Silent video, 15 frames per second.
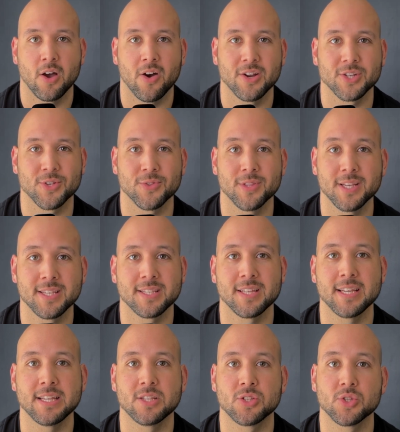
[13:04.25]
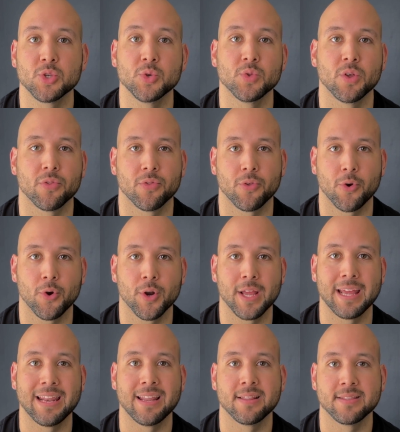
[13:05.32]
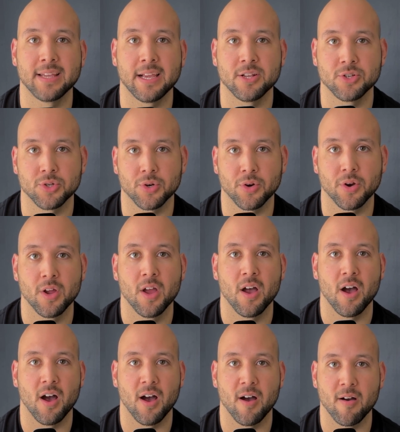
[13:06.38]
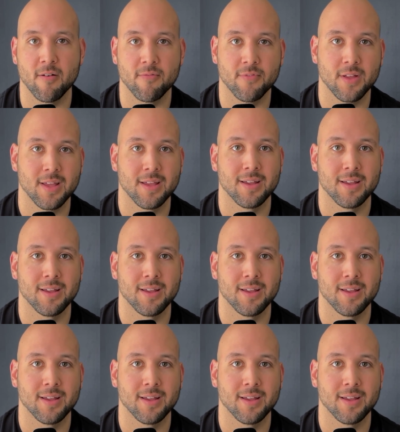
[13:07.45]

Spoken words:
All right, so this leads to the third hidden danger of